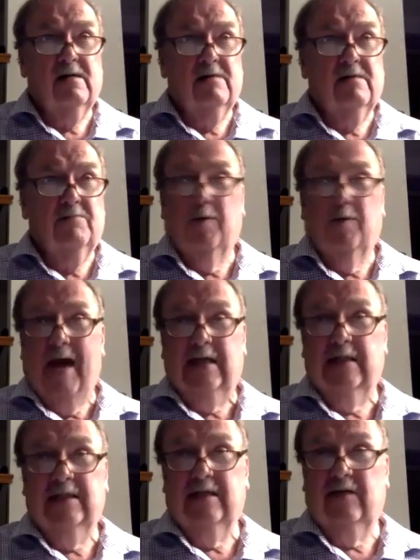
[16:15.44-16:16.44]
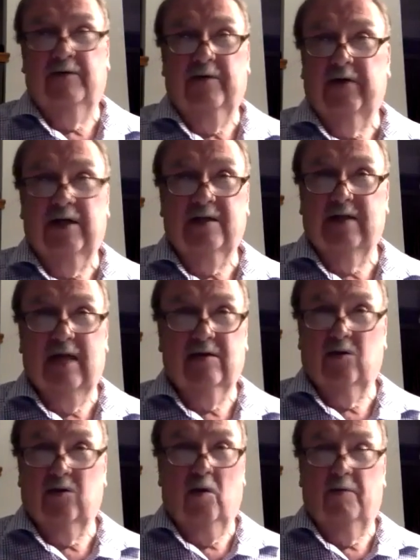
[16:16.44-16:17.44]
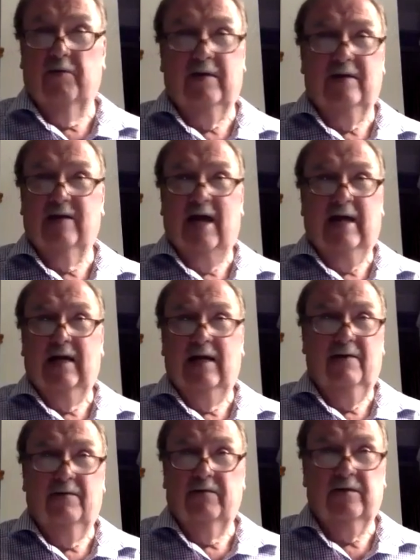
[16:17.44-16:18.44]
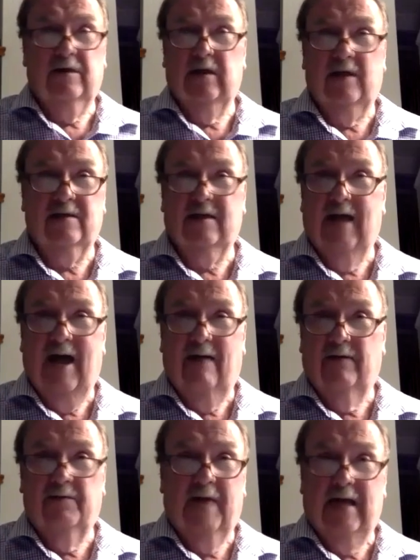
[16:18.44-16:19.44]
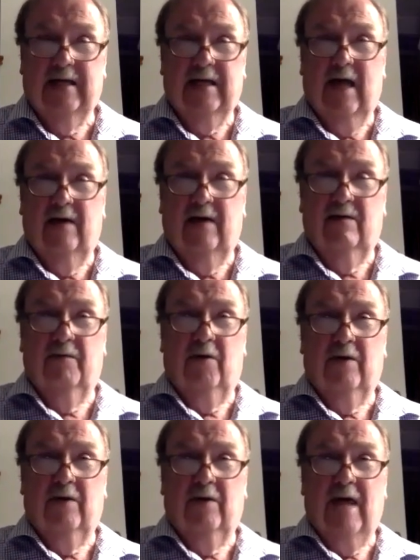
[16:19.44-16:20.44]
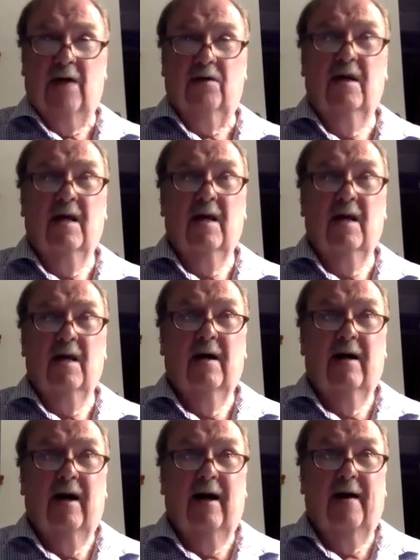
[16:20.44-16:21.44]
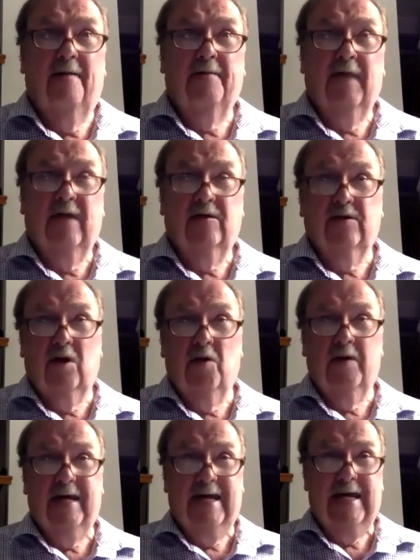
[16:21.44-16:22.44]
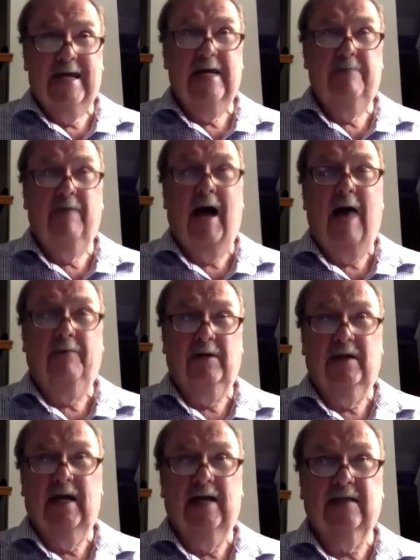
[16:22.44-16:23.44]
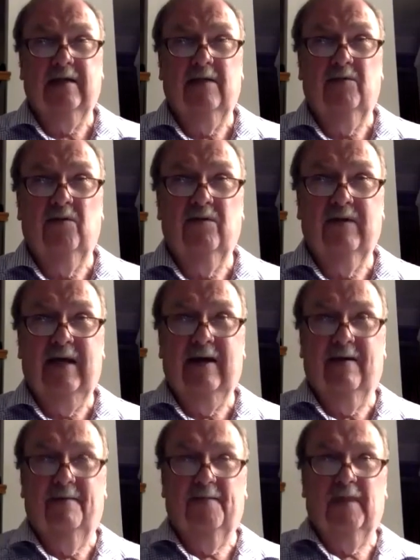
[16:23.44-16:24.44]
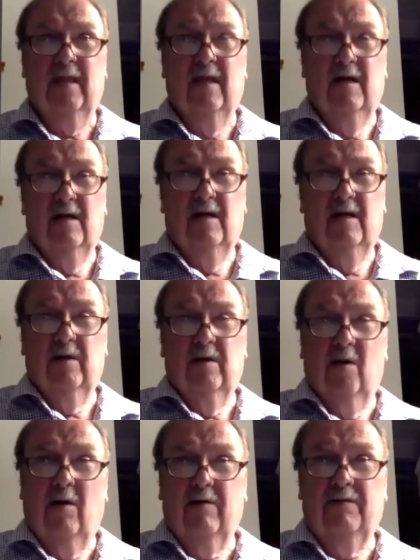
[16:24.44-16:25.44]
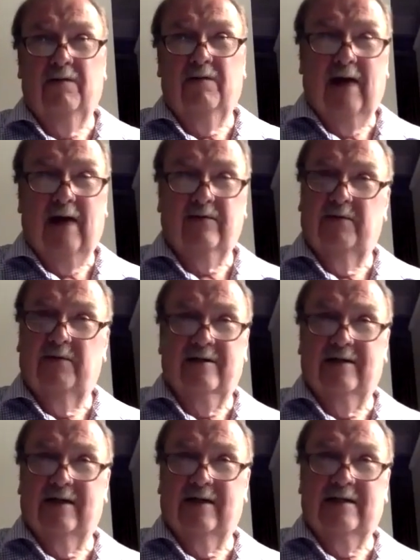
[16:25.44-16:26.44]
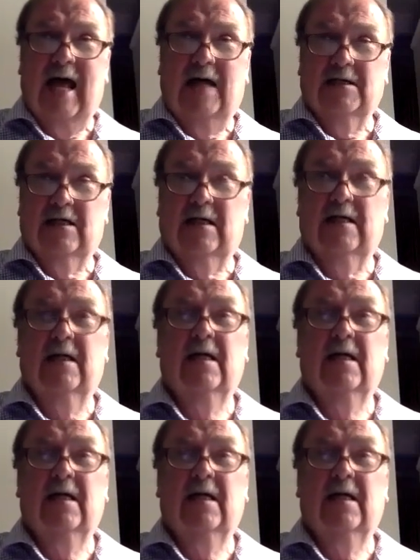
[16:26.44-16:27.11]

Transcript: Miranda's experience as a corporate executive. She doesn't have any kind of burnout. And so he populates the museum with artifacts from his nostalgia.